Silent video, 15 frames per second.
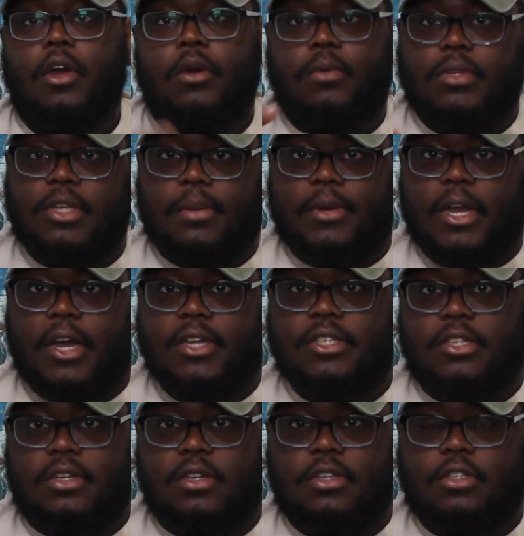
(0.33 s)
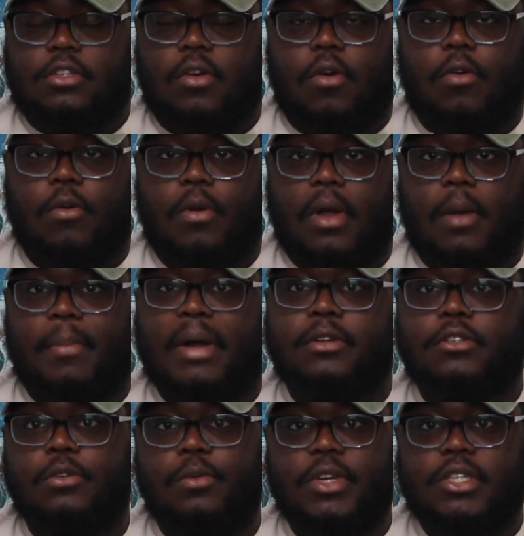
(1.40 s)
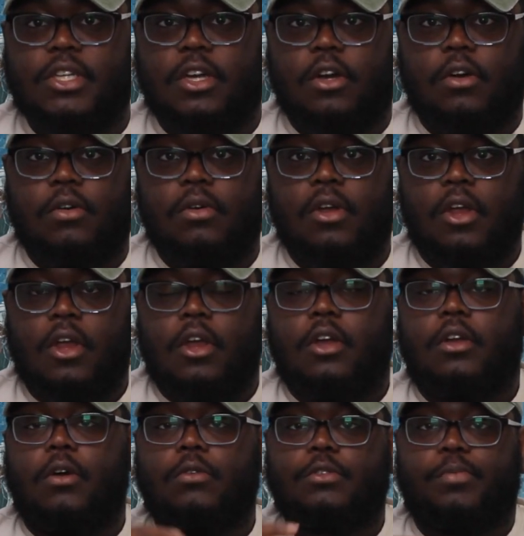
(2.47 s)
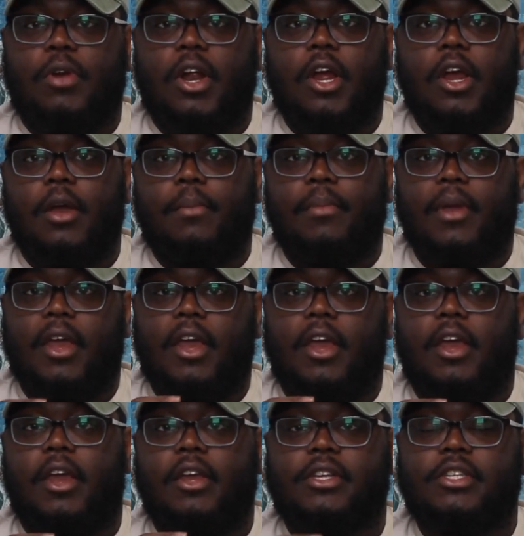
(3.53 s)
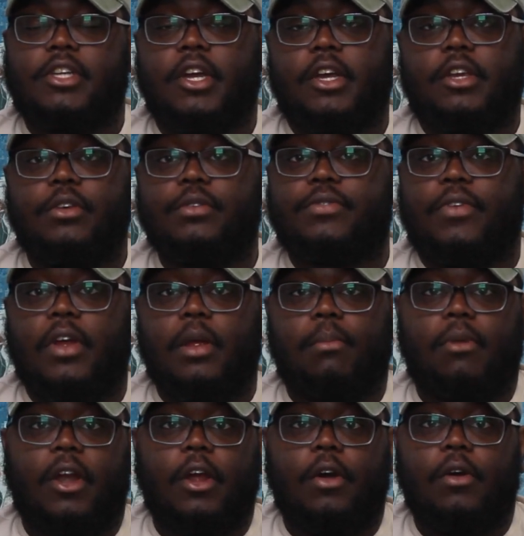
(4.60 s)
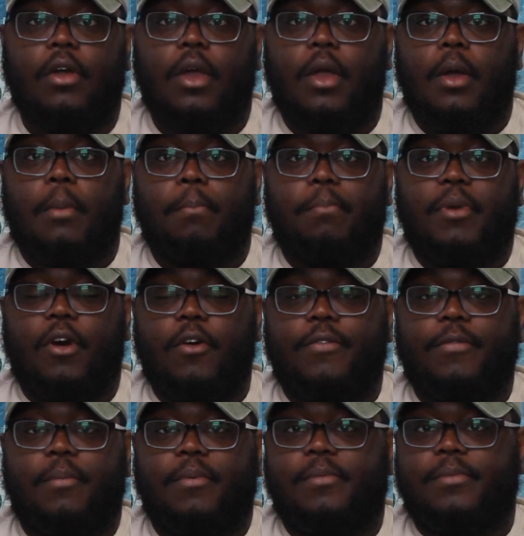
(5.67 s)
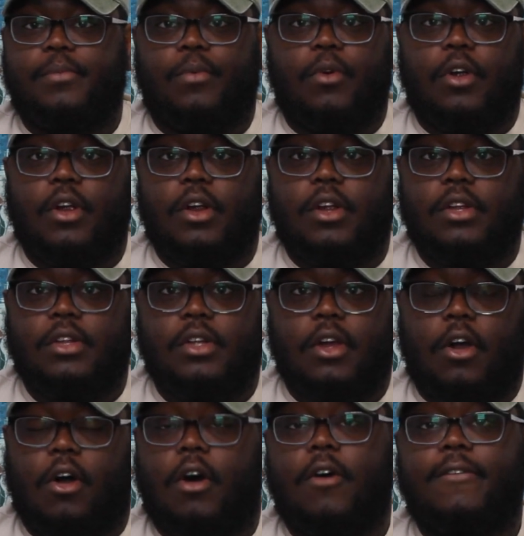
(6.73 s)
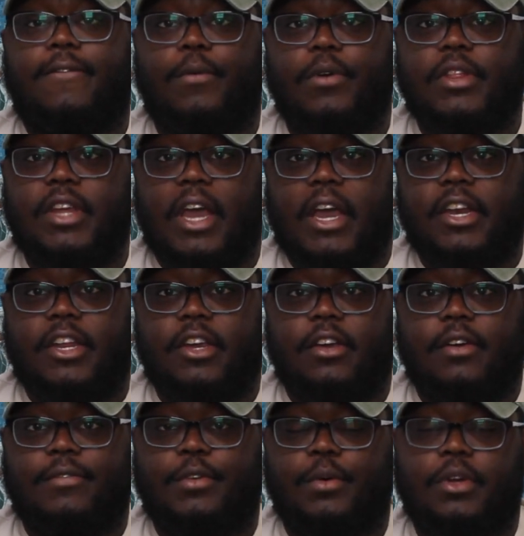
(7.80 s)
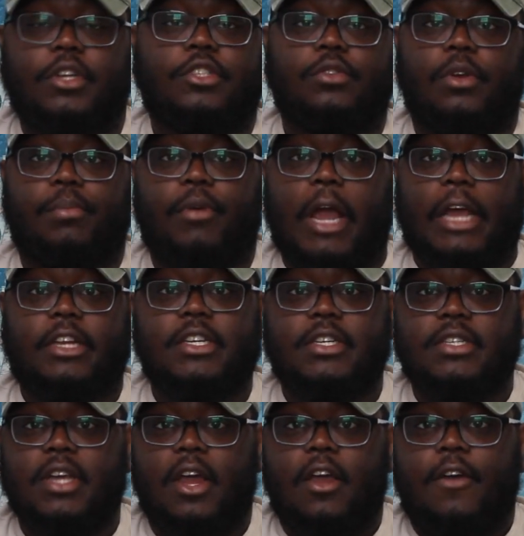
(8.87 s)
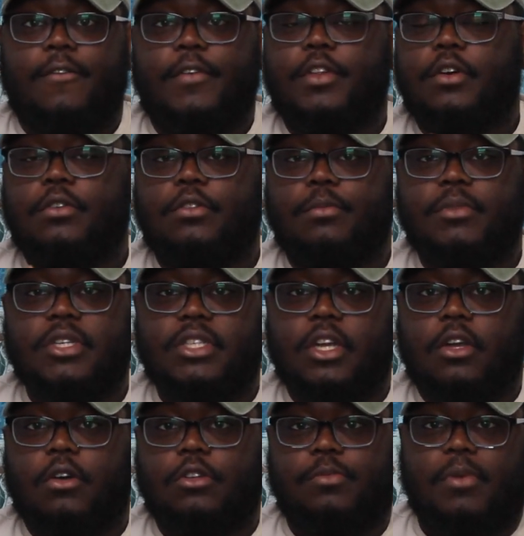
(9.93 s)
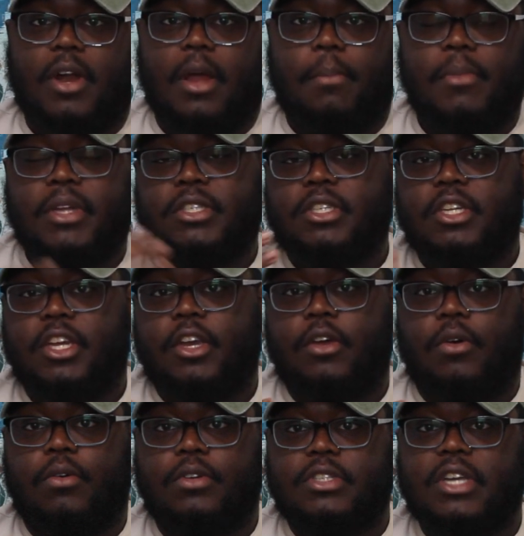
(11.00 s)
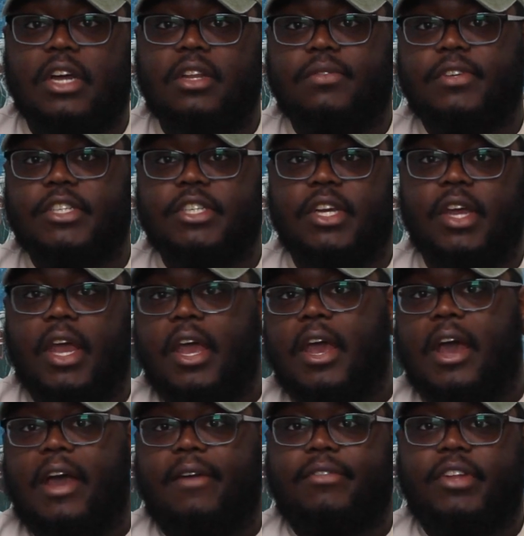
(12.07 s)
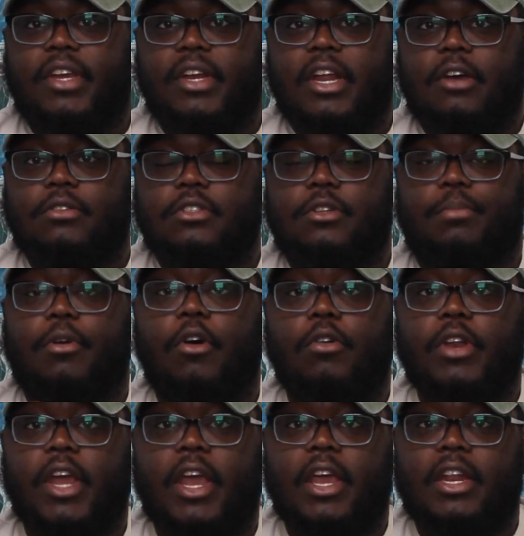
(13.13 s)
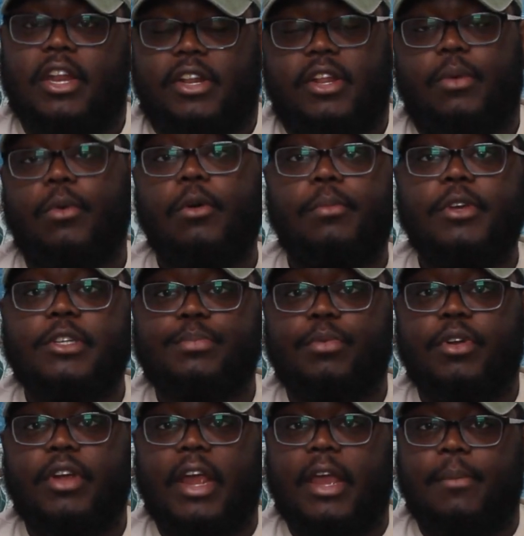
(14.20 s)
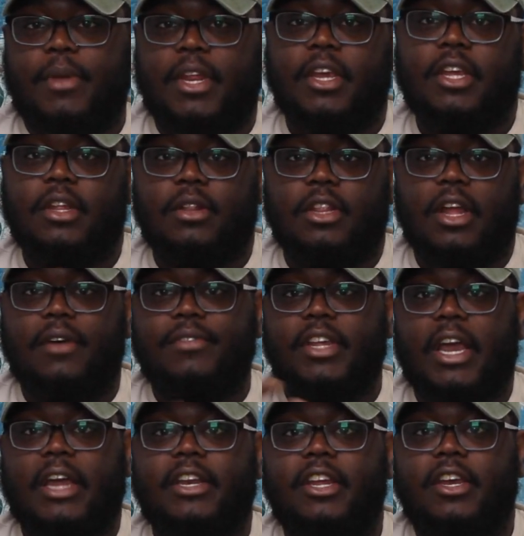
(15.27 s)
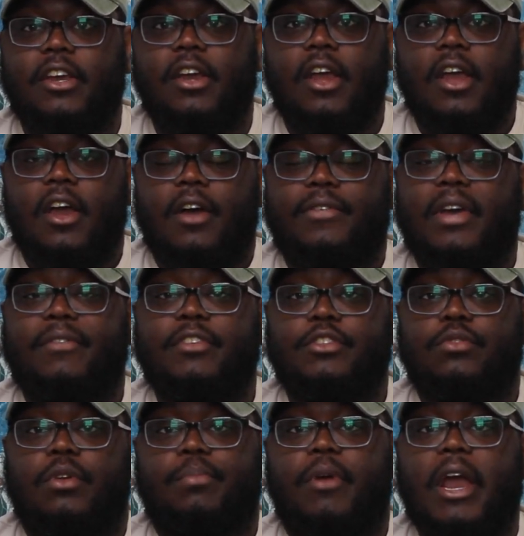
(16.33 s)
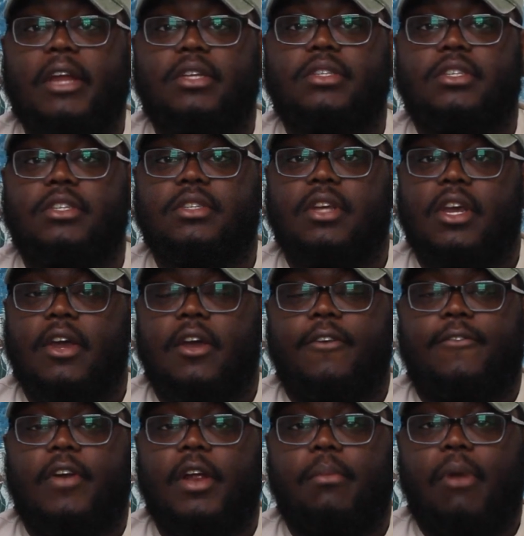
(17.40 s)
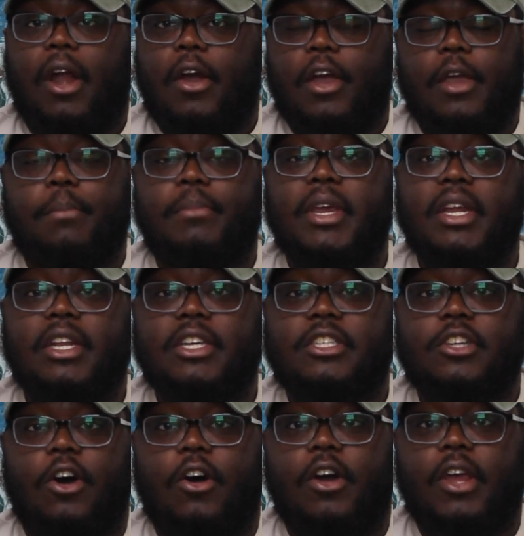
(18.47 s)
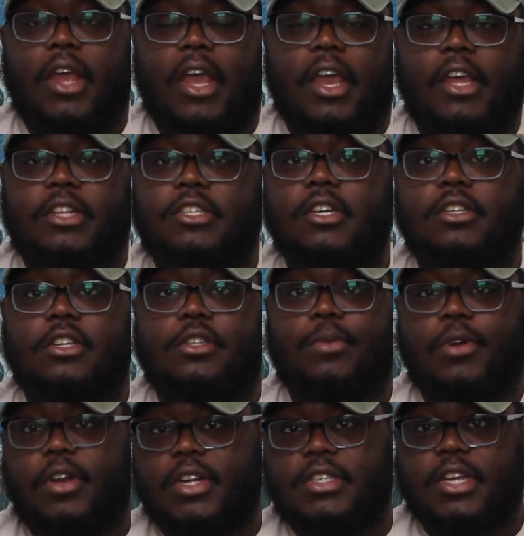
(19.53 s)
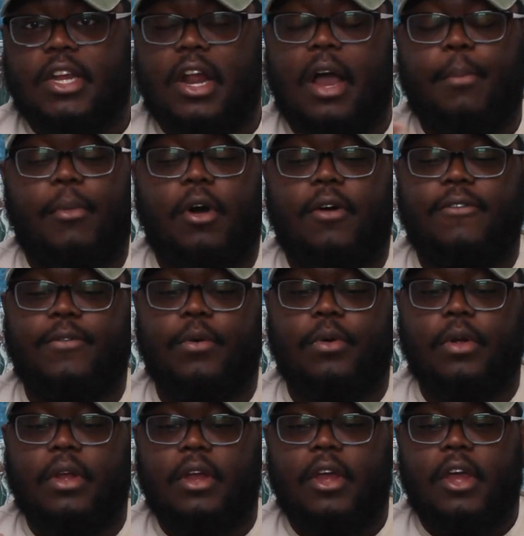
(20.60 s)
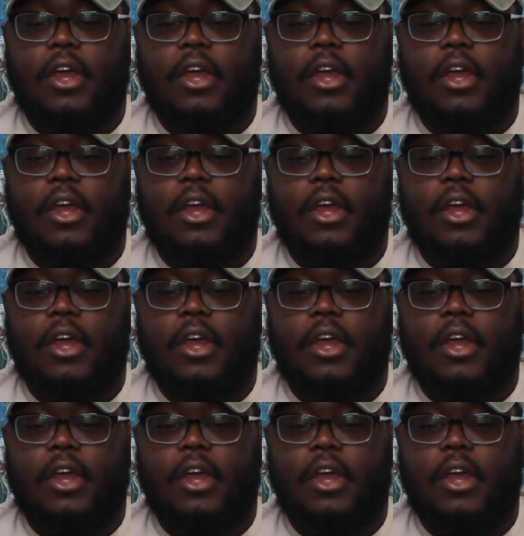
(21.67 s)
What's up, guys? So, about 2 weeks ago, Coach Prime and Syracuse Fran Brown both were all for the idea of doing a joint practice. For those who missed it, Coach Prime mentioned it on television after he announced the pro day that there will be a spring game, and he loved the idea of having joint practices. Fran Brown immediately saw it and took to Twitter and said, "I'm all for it."